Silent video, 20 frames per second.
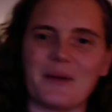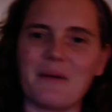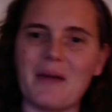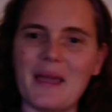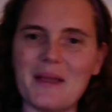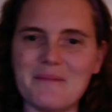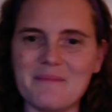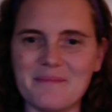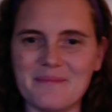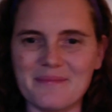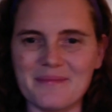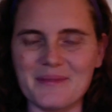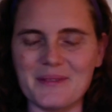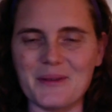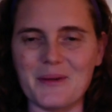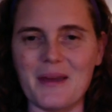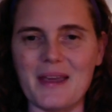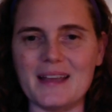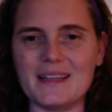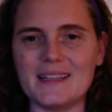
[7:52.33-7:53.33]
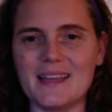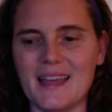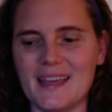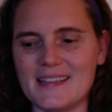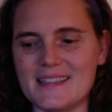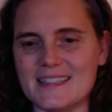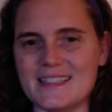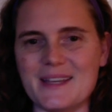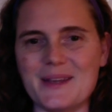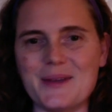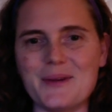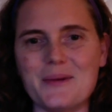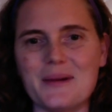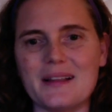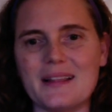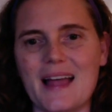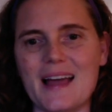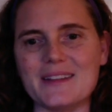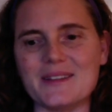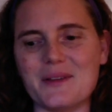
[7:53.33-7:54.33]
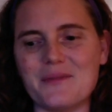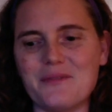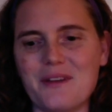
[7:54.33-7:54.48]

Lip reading: Okay, great. See you in class on